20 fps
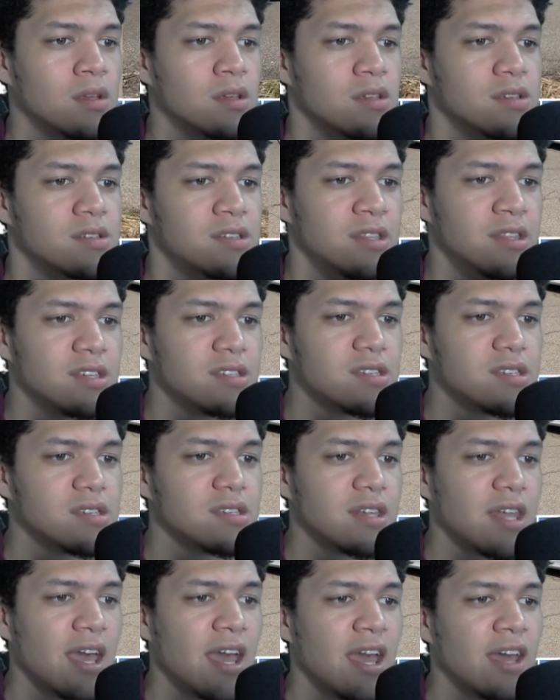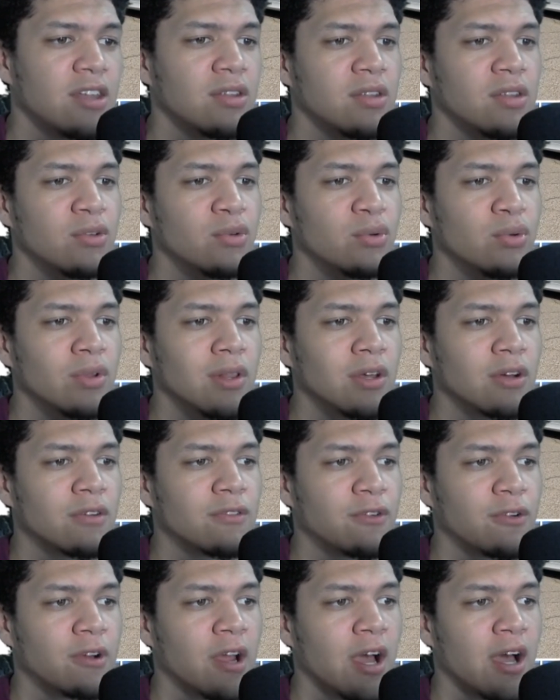See, this is an ad you would look
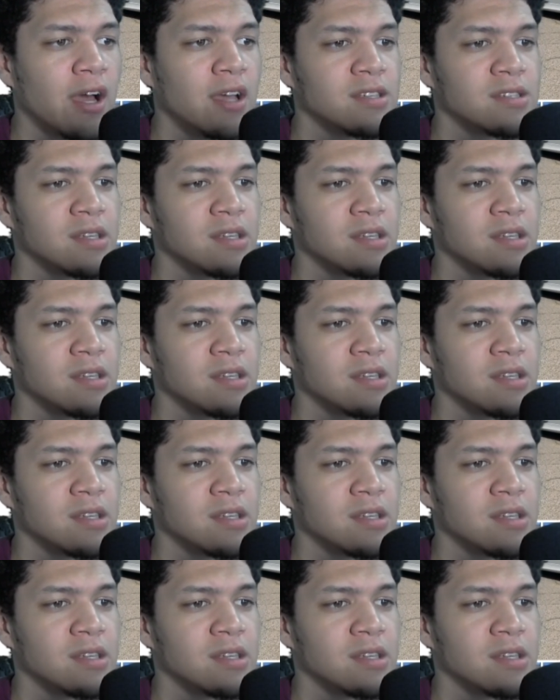for, guys.